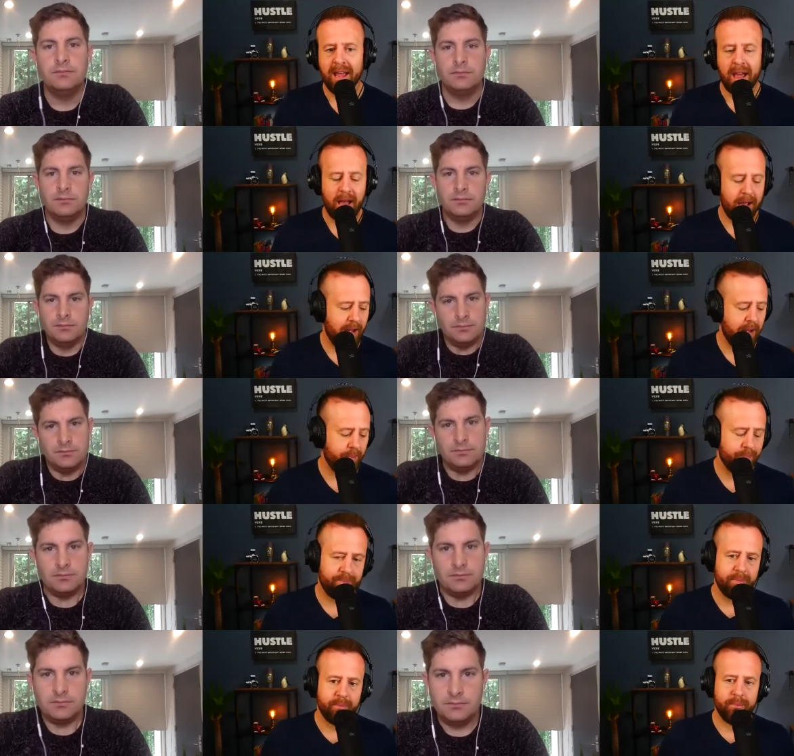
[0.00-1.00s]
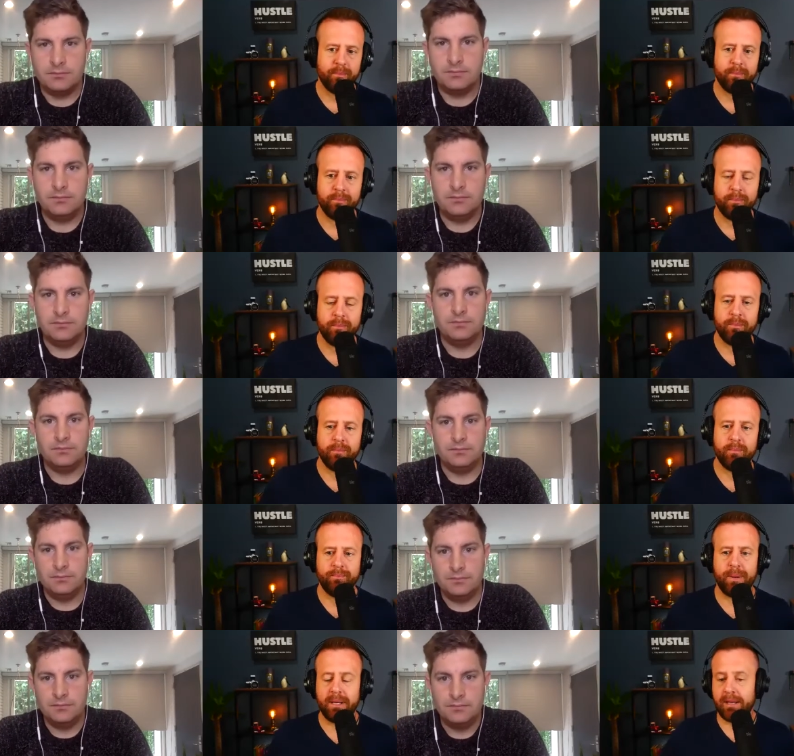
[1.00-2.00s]
Speaker 1: Um,
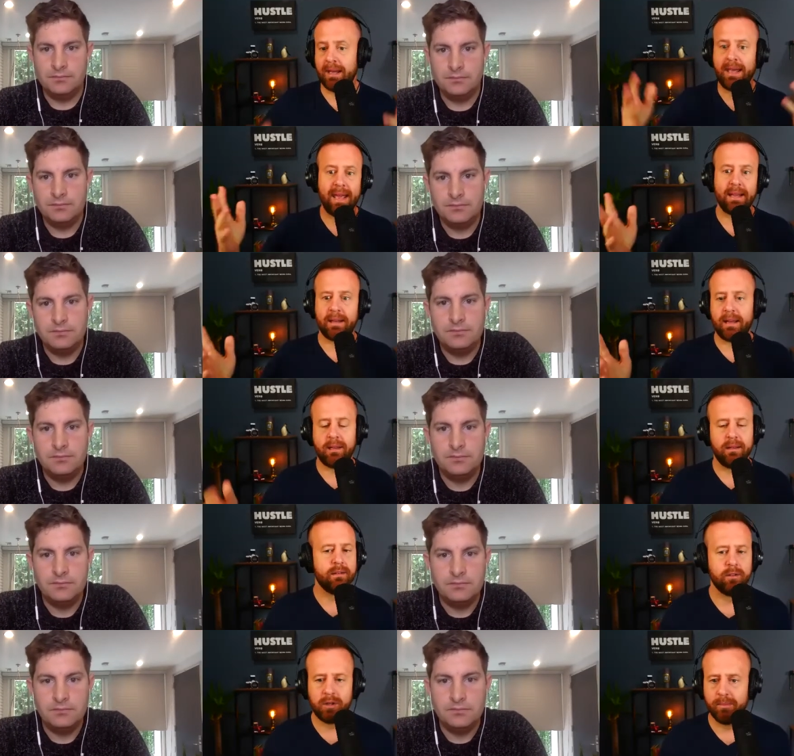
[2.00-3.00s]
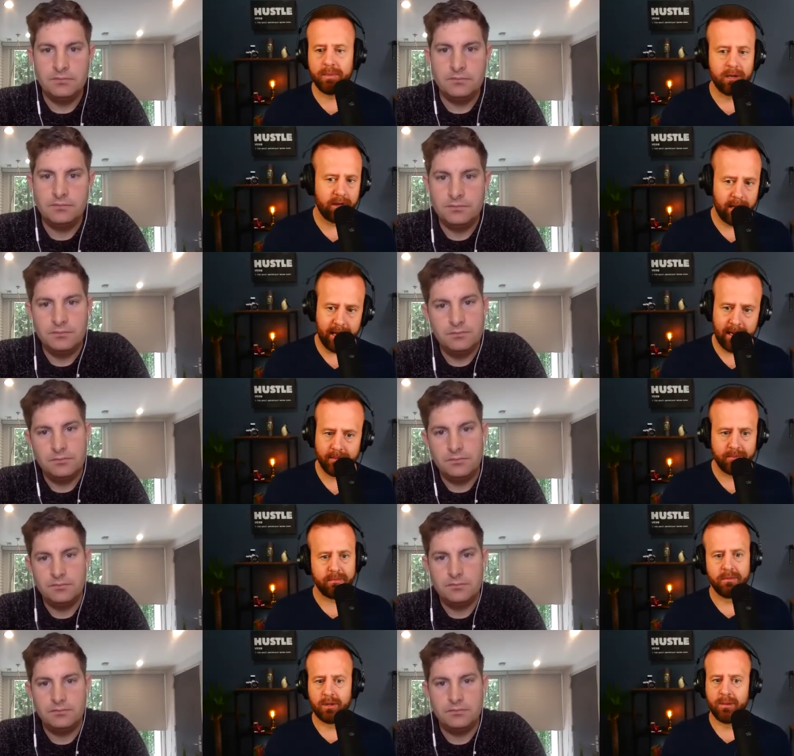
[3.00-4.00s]
but again, like look at Meerkat,
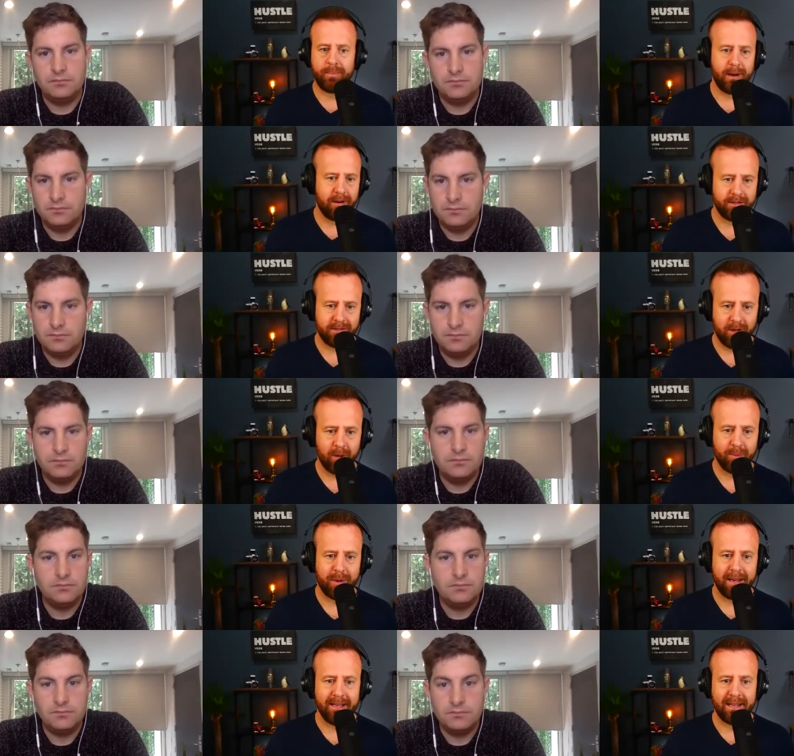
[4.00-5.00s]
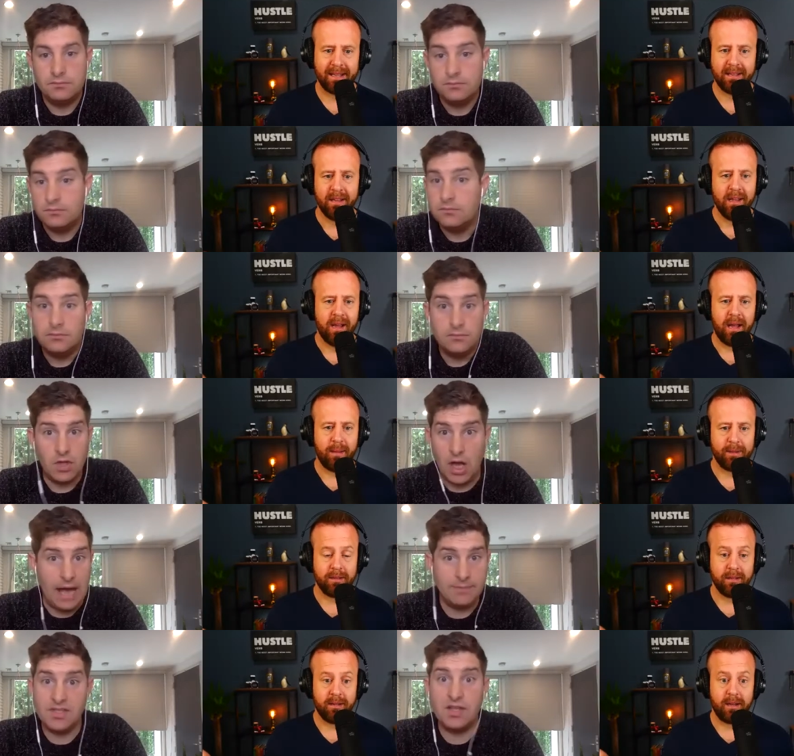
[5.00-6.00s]
look at Periscope, right? Like, I
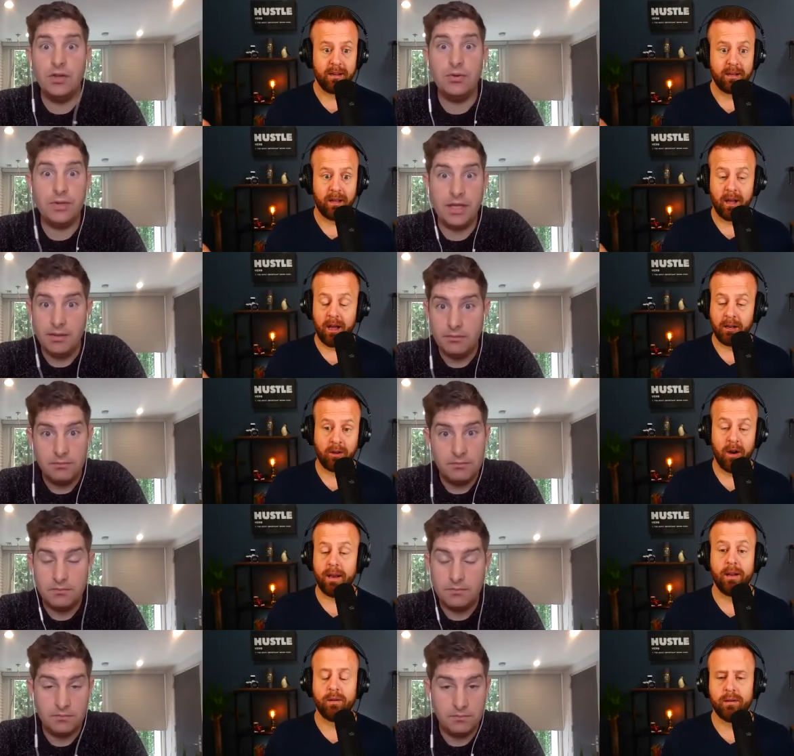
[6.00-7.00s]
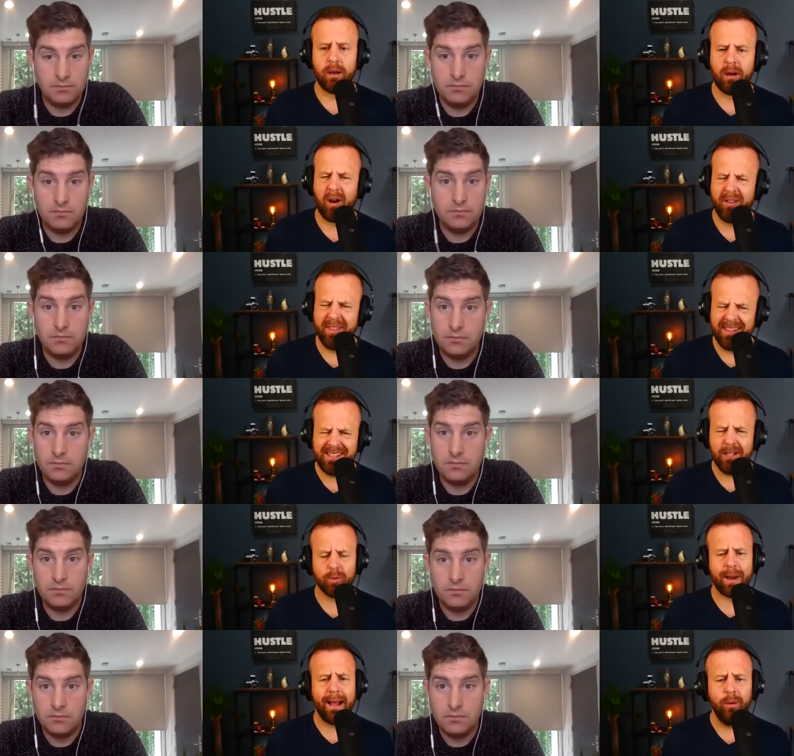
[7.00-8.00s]
mean,
Speaker 2: absolutely.
Speaker 1: God, I don't. Are they still
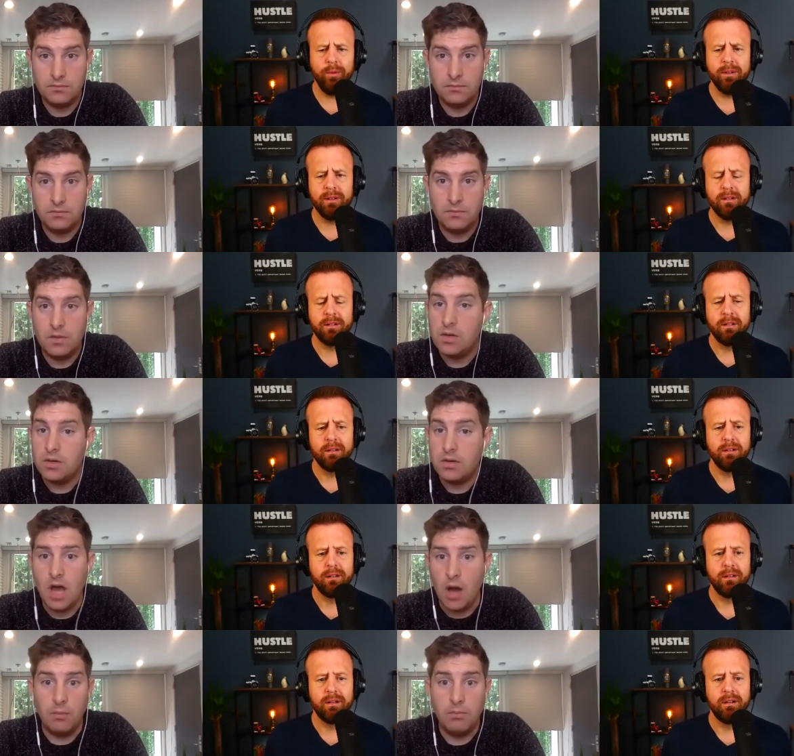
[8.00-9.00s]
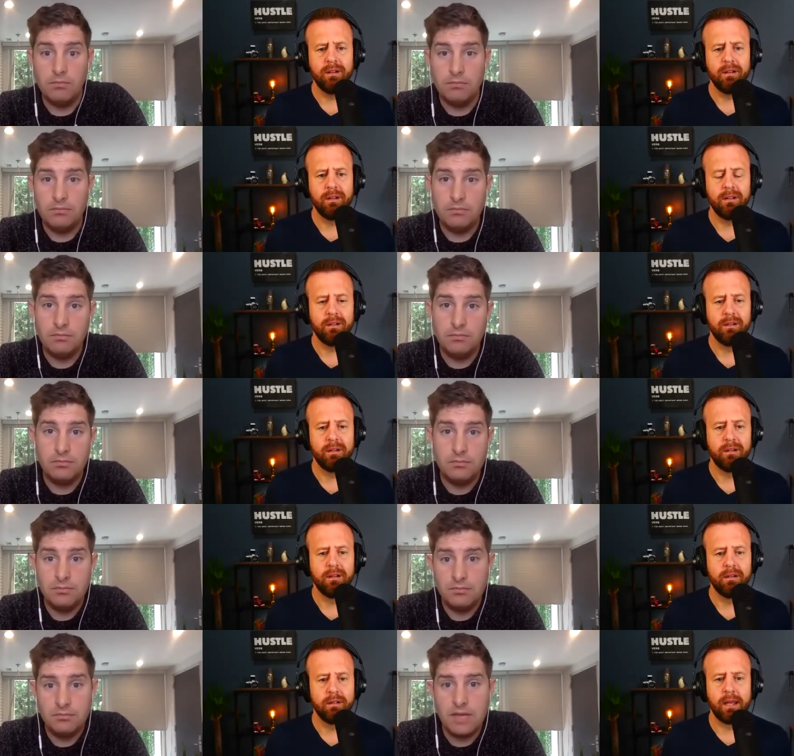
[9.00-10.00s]
around? No.
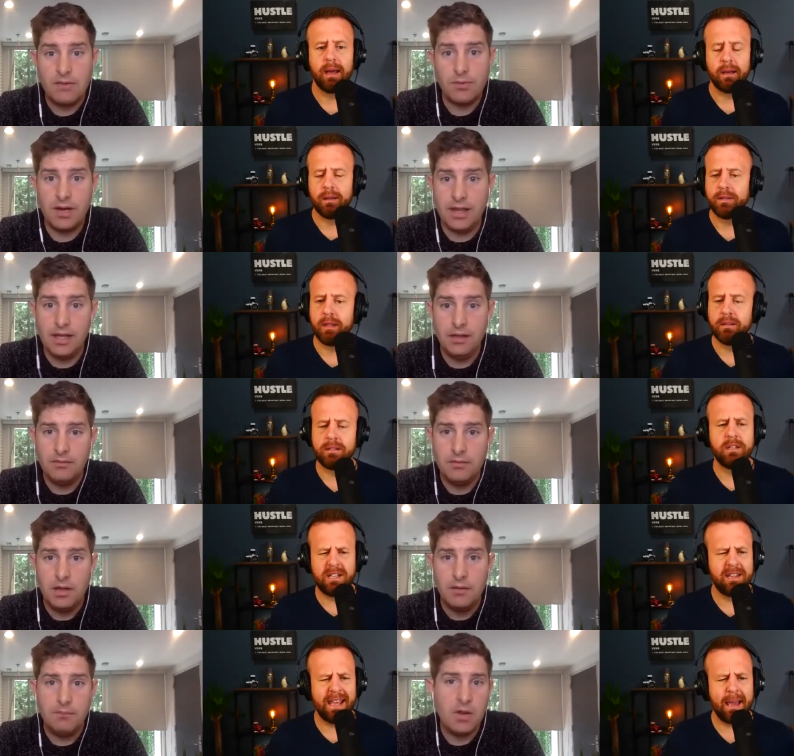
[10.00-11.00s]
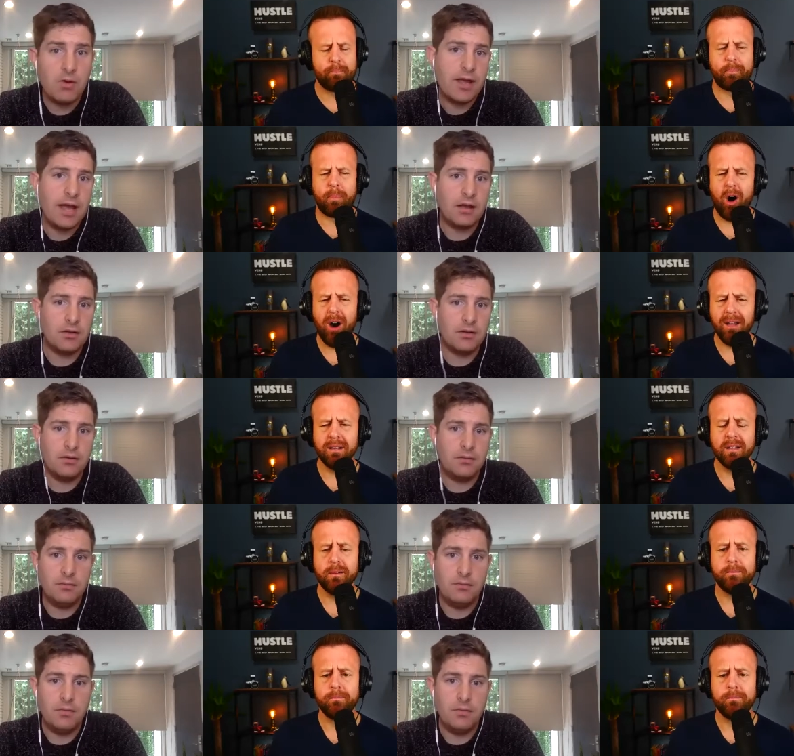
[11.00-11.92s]
Yeah. Not it, really. Did, they get bought? Meerkat,